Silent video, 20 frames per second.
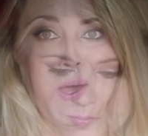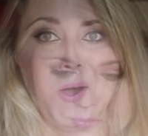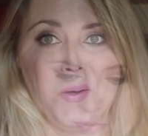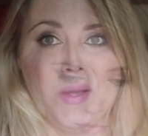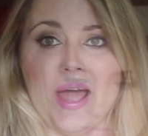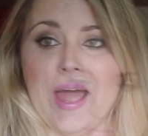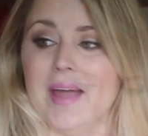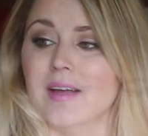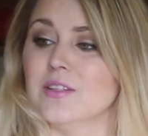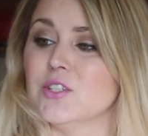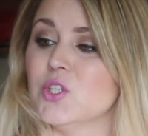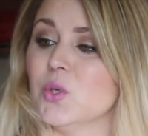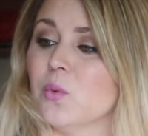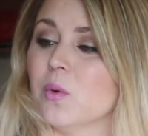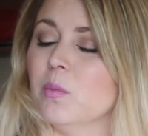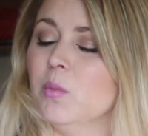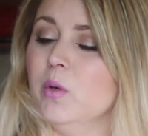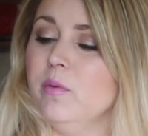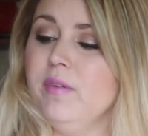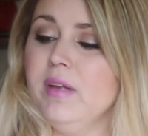Okay, so
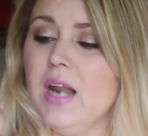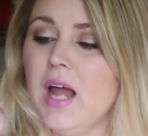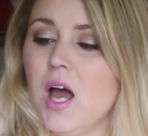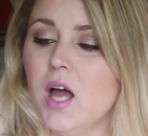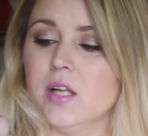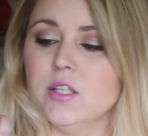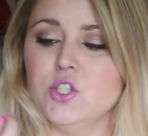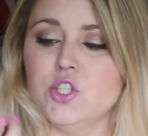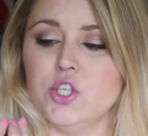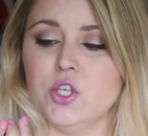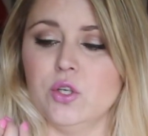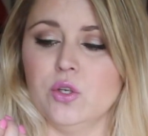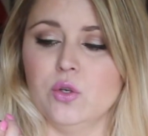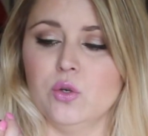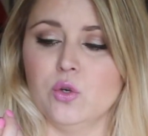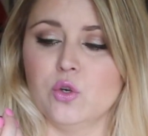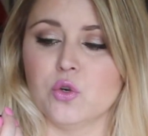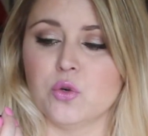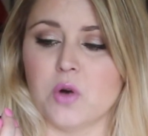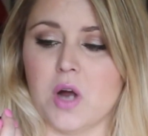we're moving on
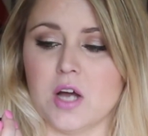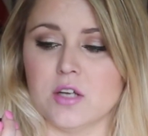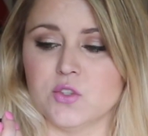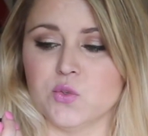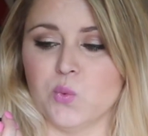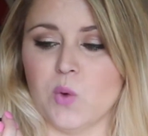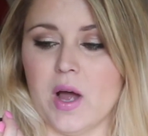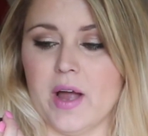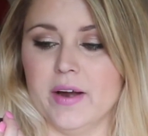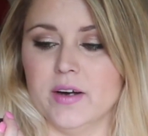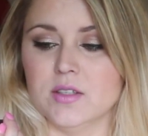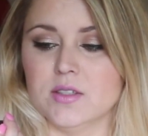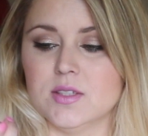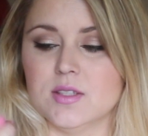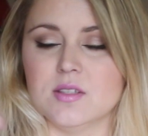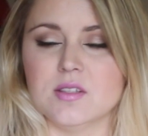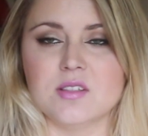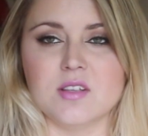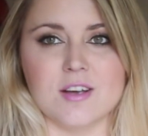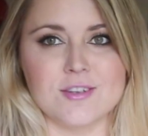to Crosswires.
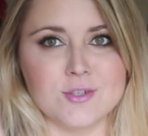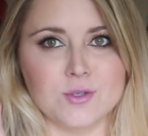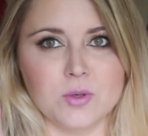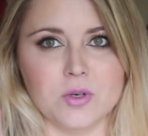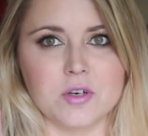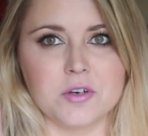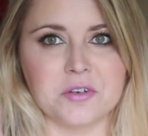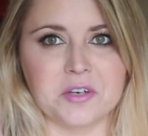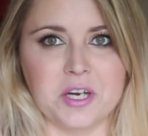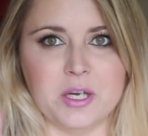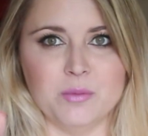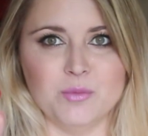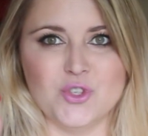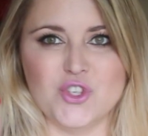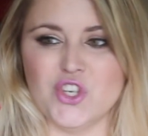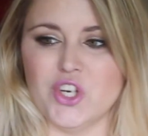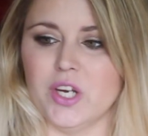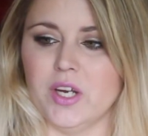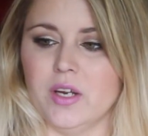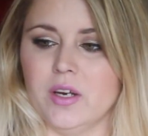This is also a cream
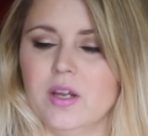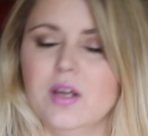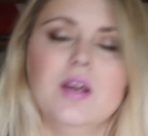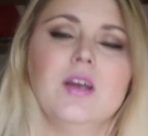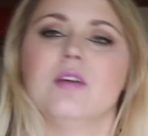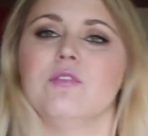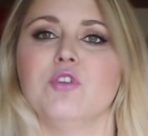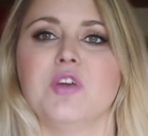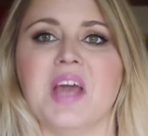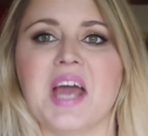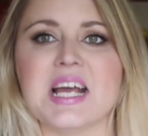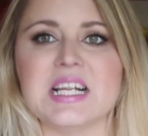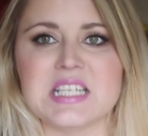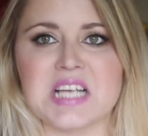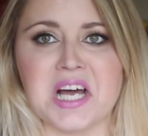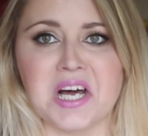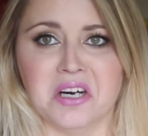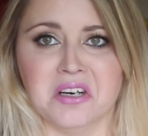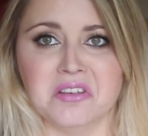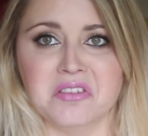sheen. If you can't
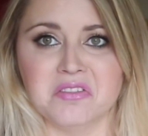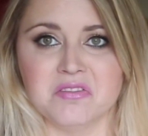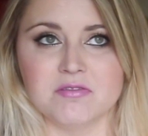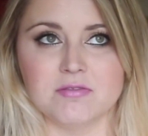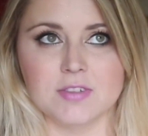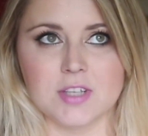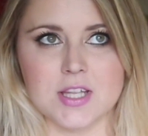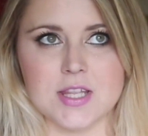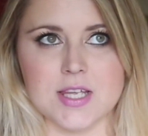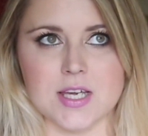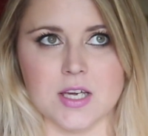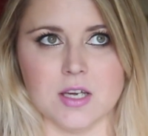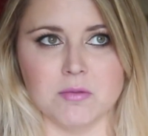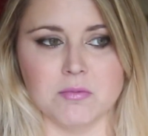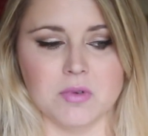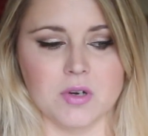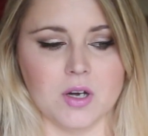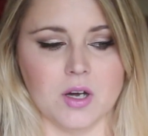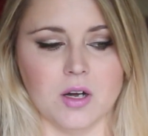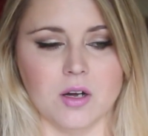tell from the
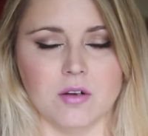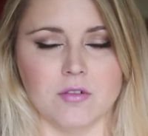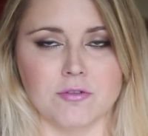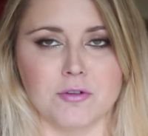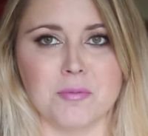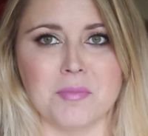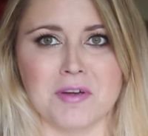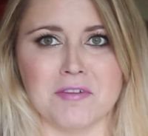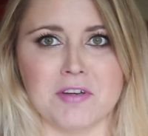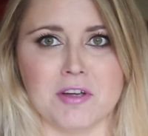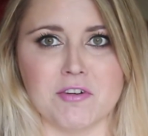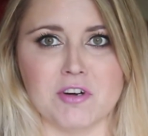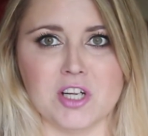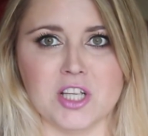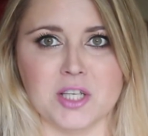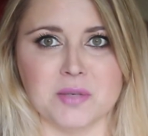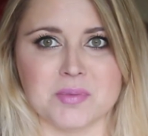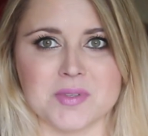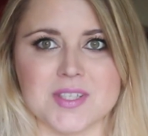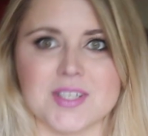theme of my
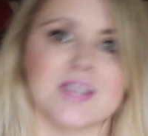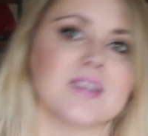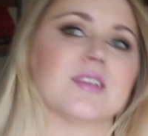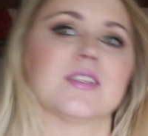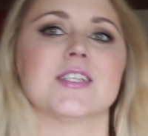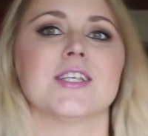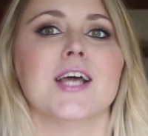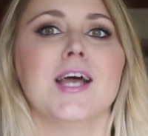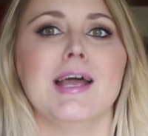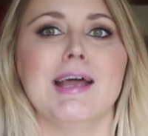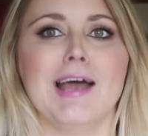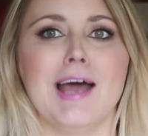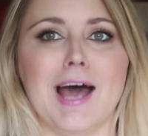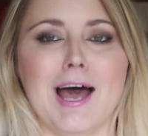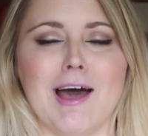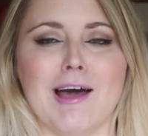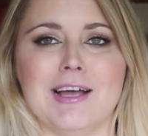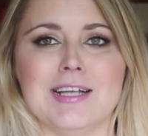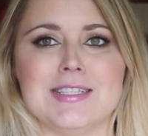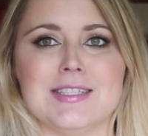favorite lipsticks.
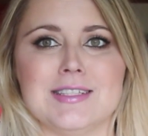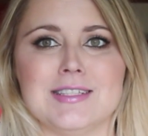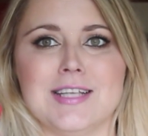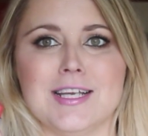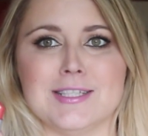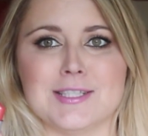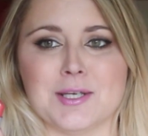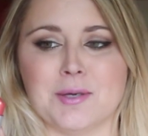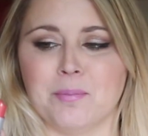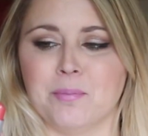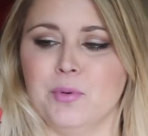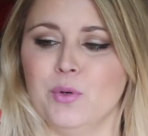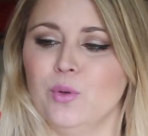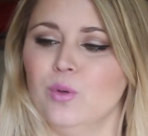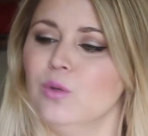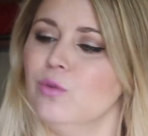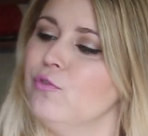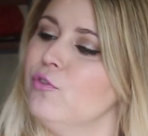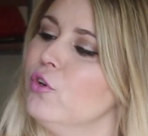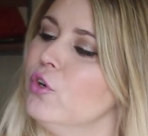It's a
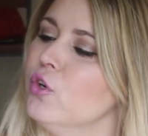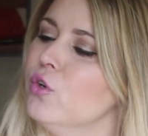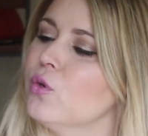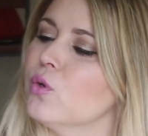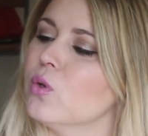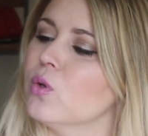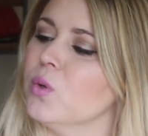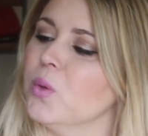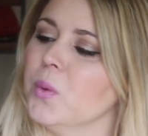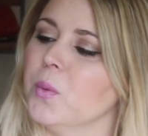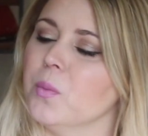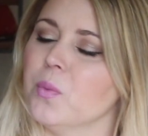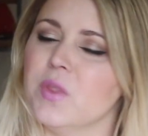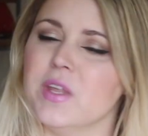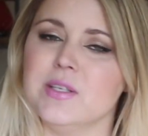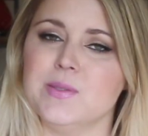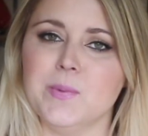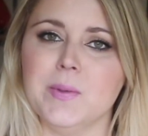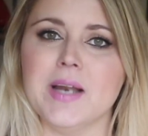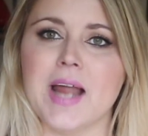beautiful,
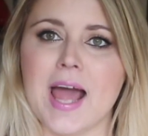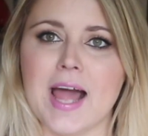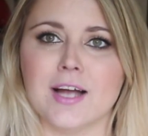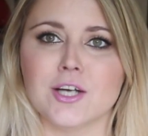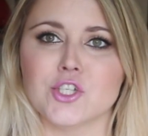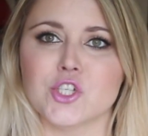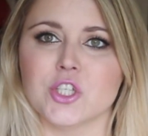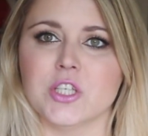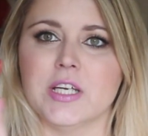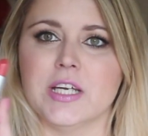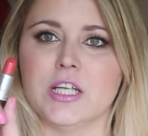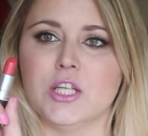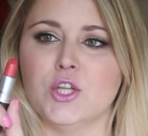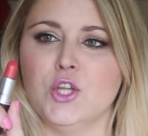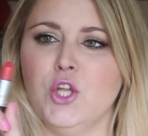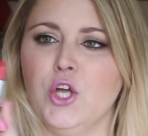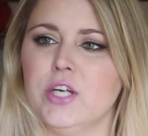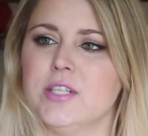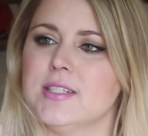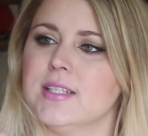this one actually,
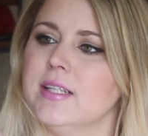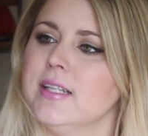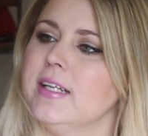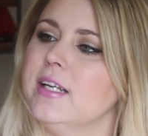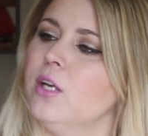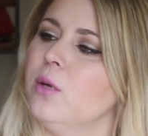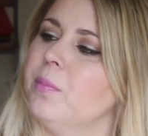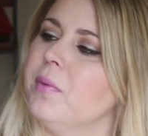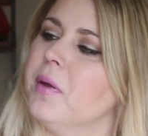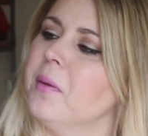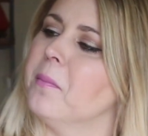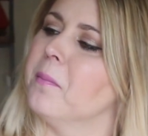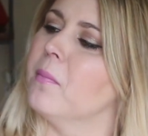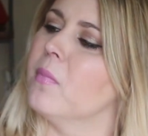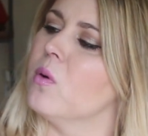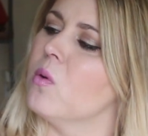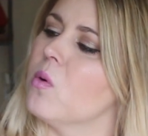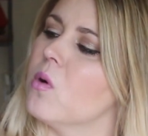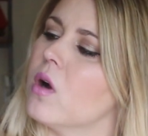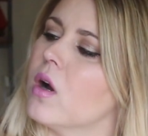it looks a little bit
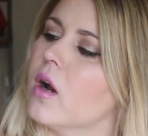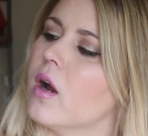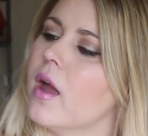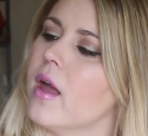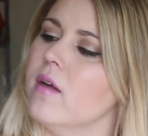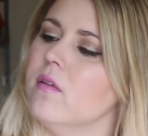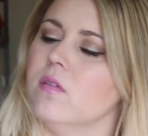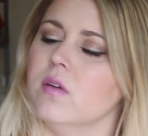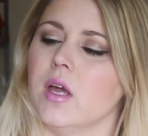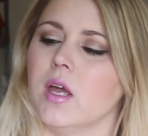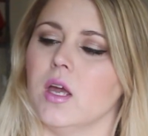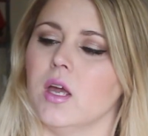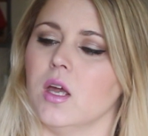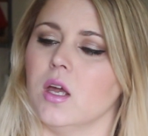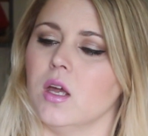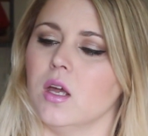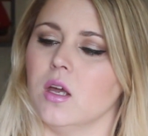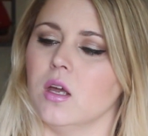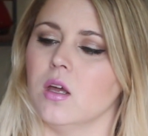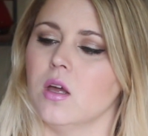more of
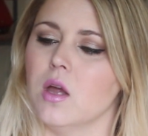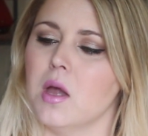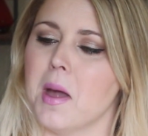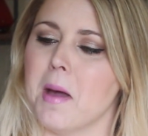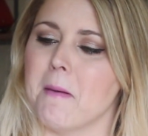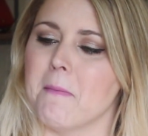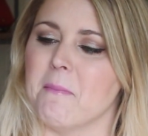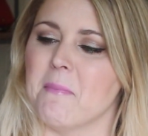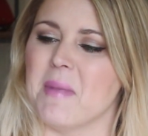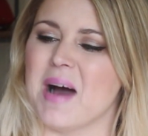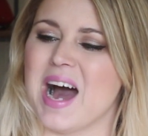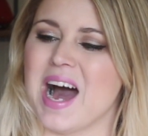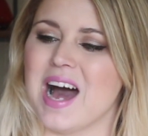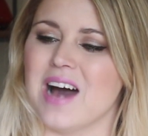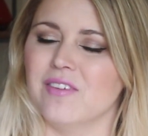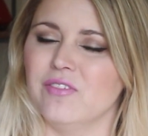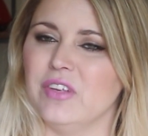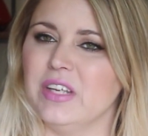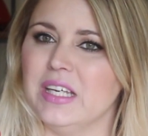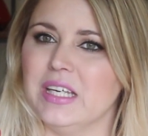a
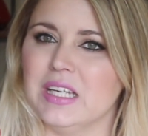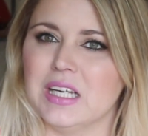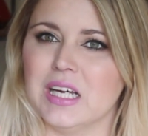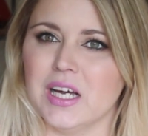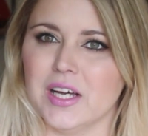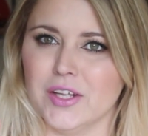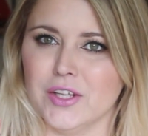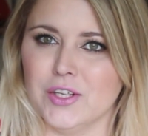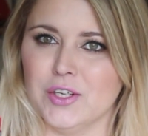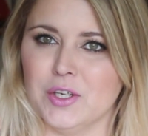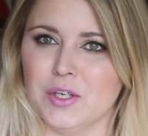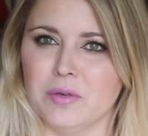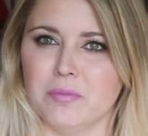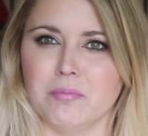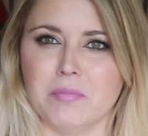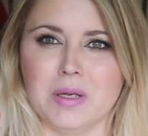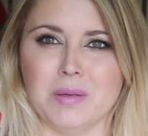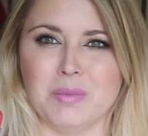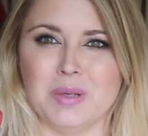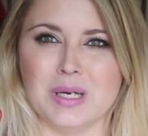mauve-y color.
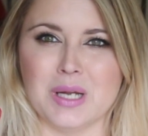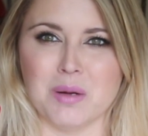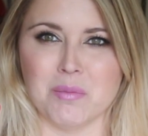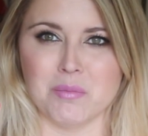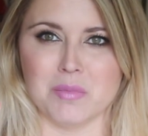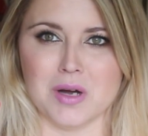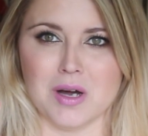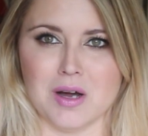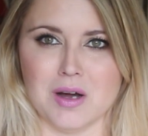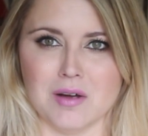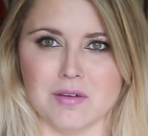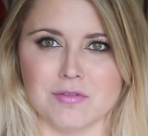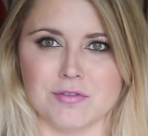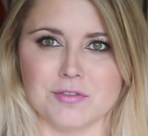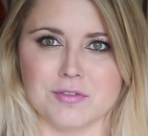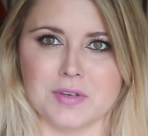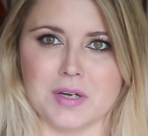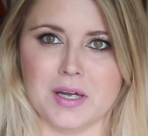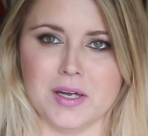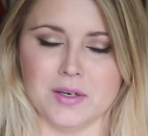Maybe not mauve,
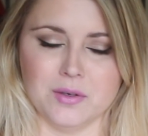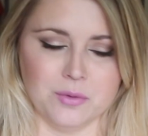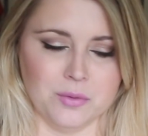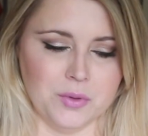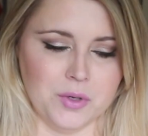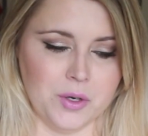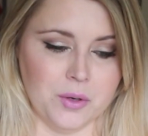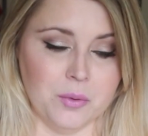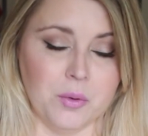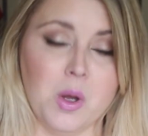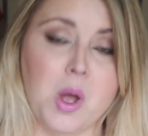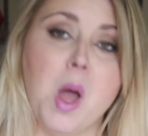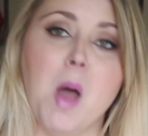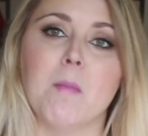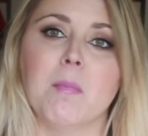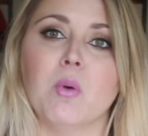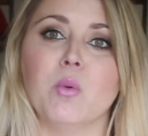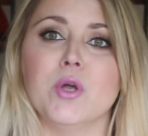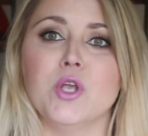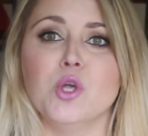I don't know.
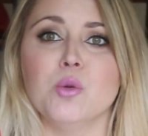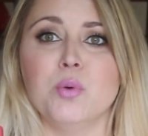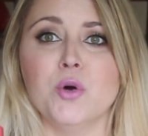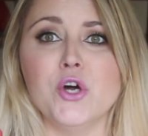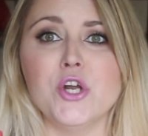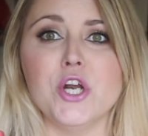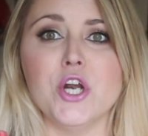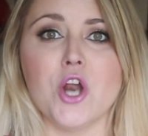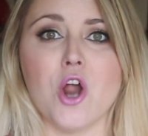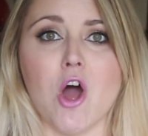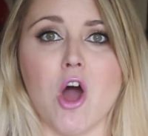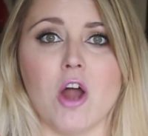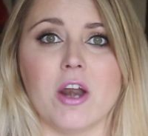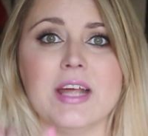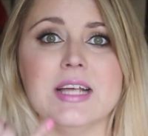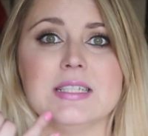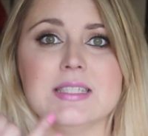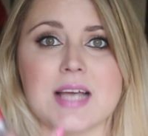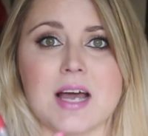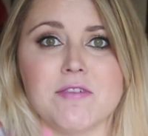But when you put it
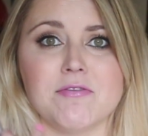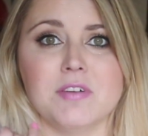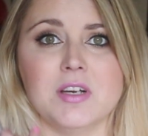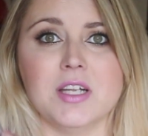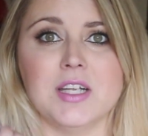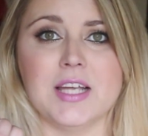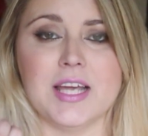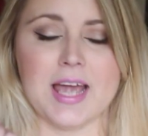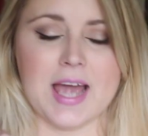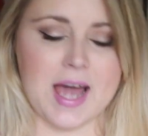on, it definitely